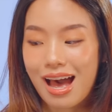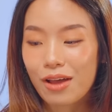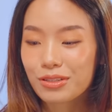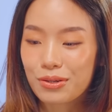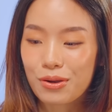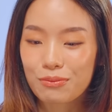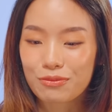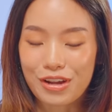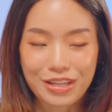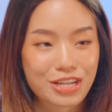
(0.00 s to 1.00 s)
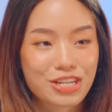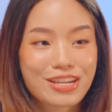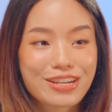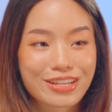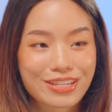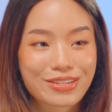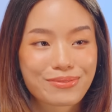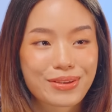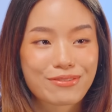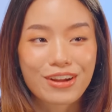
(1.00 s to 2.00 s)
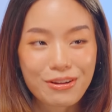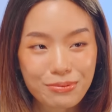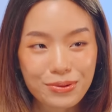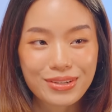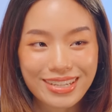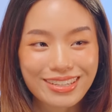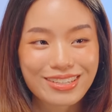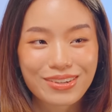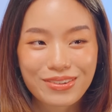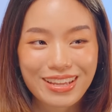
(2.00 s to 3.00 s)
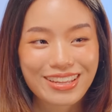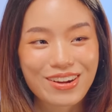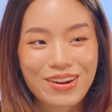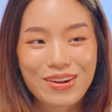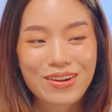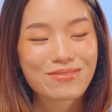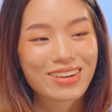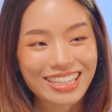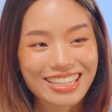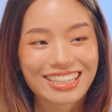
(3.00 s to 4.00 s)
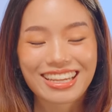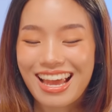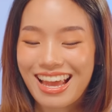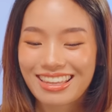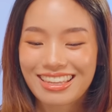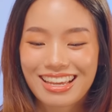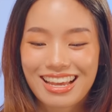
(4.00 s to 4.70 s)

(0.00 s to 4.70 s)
How to cope financially is to be very prudent with your money and